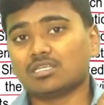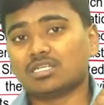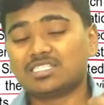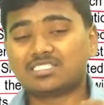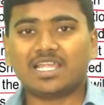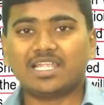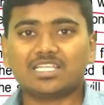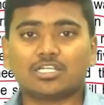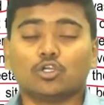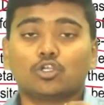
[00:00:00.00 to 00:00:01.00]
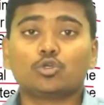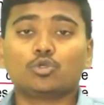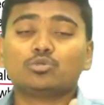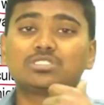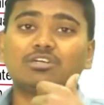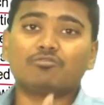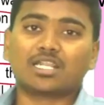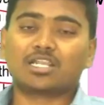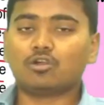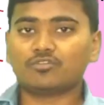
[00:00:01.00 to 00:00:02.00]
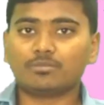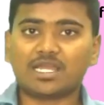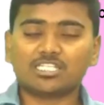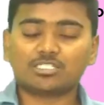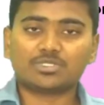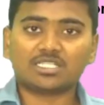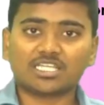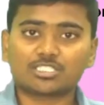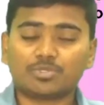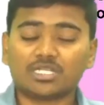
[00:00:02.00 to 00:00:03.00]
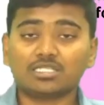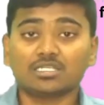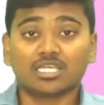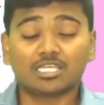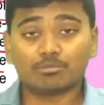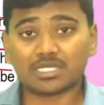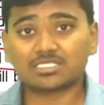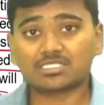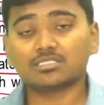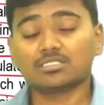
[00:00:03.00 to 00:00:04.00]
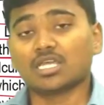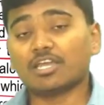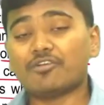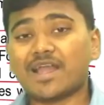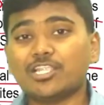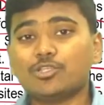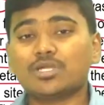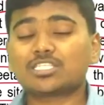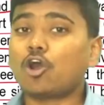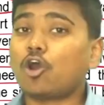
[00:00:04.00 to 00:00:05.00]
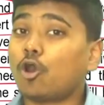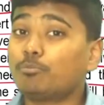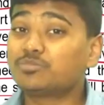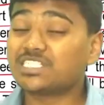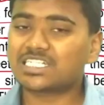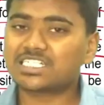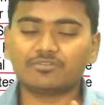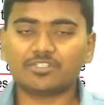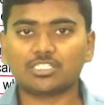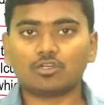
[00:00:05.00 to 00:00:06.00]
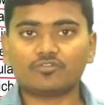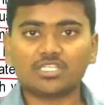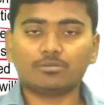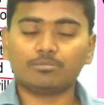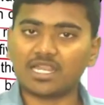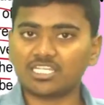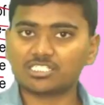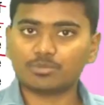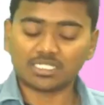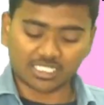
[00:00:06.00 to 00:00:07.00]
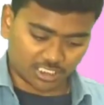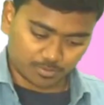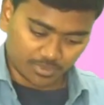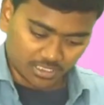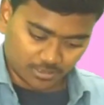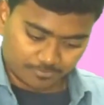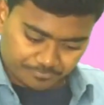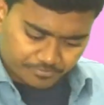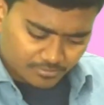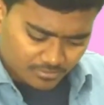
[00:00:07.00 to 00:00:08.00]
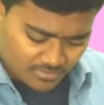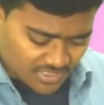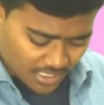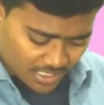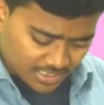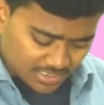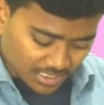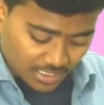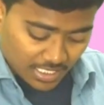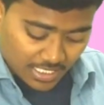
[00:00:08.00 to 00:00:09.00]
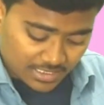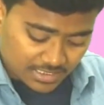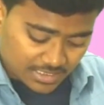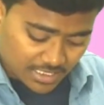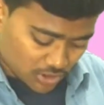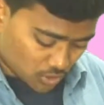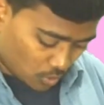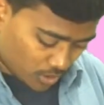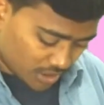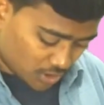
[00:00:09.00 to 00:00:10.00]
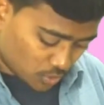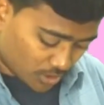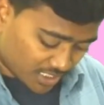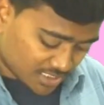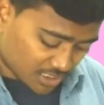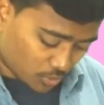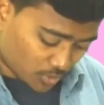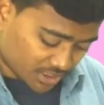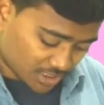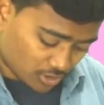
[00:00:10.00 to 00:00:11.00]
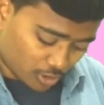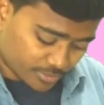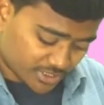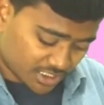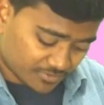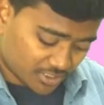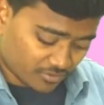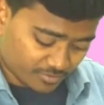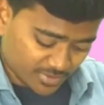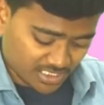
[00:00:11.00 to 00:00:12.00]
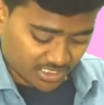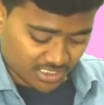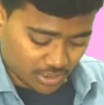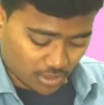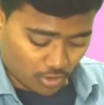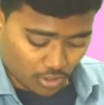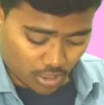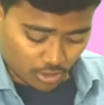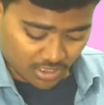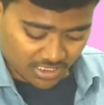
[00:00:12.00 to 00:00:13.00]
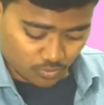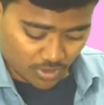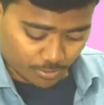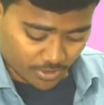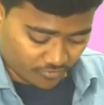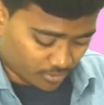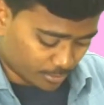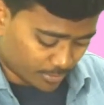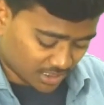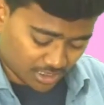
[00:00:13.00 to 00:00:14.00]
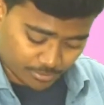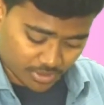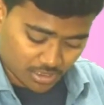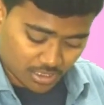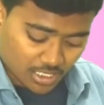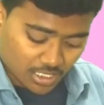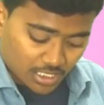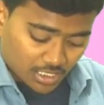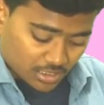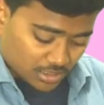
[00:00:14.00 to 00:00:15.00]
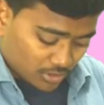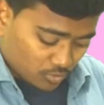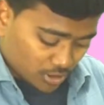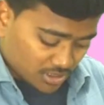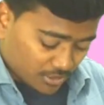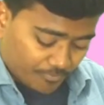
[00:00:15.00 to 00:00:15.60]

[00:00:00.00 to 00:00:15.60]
deciding to use the work of the management expert, he must evaluate the objectivity of the management expert. Let's see. Hence, there is no need to raise a question on objectivity of Mr. Sheetal or on his work performed by the company. That was,